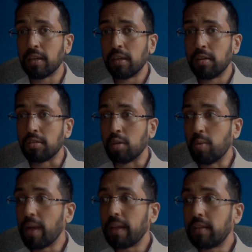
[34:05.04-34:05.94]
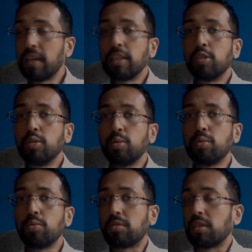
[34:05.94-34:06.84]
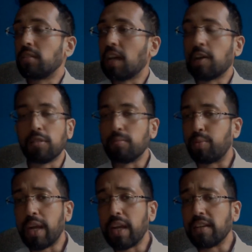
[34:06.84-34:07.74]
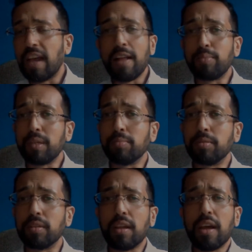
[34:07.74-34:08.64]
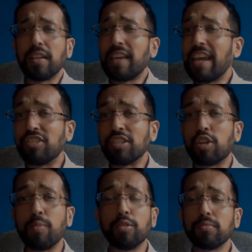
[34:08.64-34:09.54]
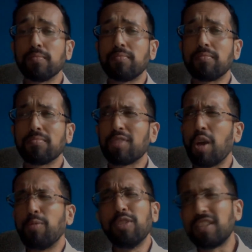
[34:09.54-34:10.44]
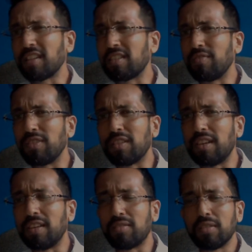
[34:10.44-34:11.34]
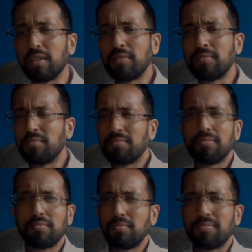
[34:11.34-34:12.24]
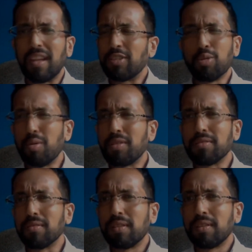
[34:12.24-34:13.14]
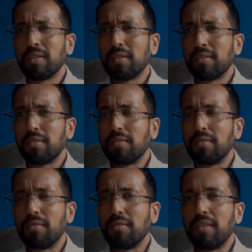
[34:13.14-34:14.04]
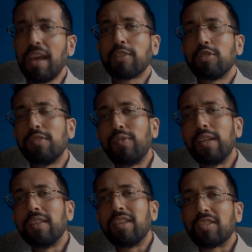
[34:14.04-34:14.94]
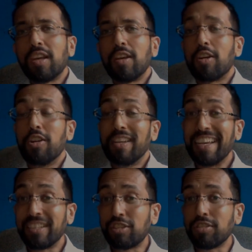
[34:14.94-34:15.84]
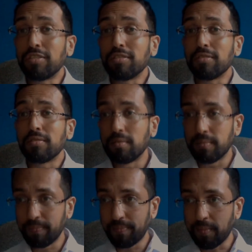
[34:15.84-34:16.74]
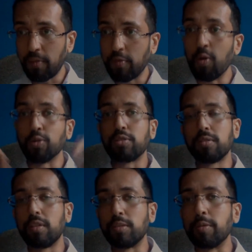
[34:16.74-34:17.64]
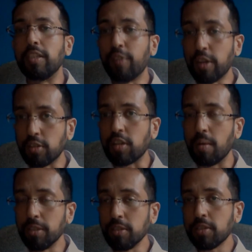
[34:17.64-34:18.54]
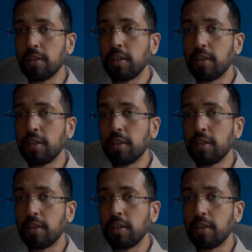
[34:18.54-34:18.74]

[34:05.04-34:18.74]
So when they do sit down and pray and help people, engage in community activities and so on, they actually feel this connection, of course, it's been inverted commas,